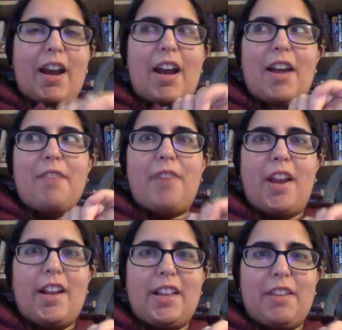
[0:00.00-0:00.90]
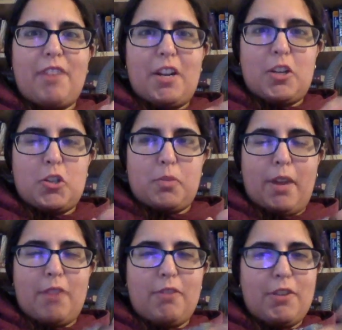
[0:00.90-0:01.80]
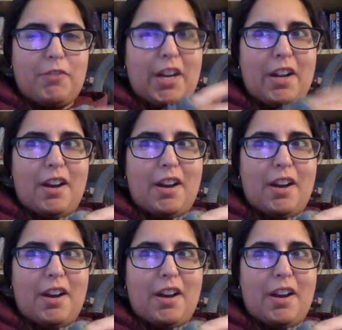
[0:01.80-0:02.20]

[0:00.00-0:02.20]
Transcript: I have finally finished my reread